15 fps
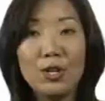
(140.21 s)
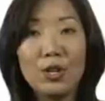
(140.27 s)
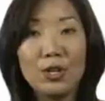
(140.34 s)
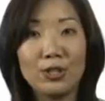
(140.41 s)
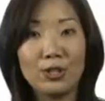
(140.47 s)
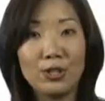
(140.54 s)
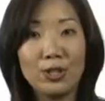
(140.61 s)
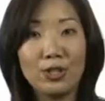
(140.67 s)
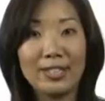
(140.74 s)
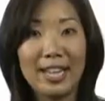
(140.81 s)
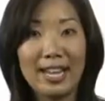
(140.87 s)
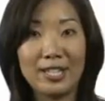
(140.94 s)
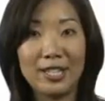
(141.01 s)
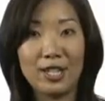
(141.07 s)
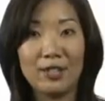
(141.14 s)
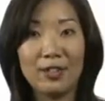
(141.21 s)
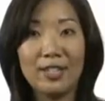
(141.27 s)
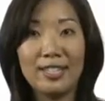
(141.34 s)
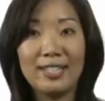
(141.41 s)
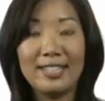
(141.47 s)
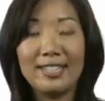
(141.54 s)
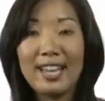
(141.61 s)
York Journal's ad server
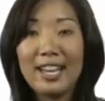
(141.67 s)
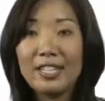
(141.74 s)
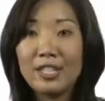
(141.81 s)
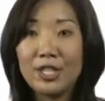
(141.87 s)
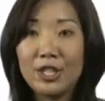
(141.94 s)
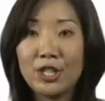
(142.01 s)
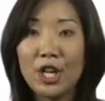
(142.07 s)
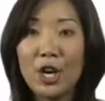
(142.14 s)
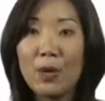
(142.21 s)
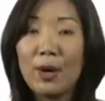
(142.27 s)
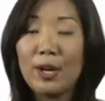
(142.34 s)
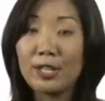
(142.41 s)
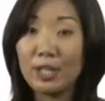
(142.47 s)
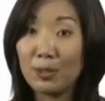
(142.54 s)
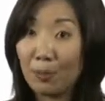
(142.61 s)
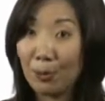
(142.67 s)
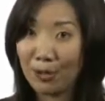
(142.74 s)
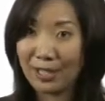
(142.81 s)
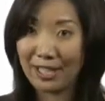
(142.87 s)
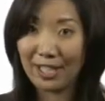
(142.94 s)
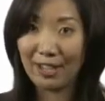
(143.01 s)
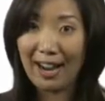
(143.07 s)
decides to show a
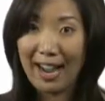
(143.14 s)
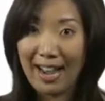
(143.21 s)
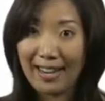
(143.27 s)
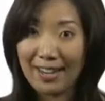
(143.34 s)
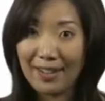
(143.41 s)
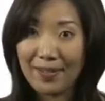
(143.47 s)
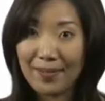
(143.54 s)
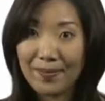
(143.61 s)
SportsGear ad.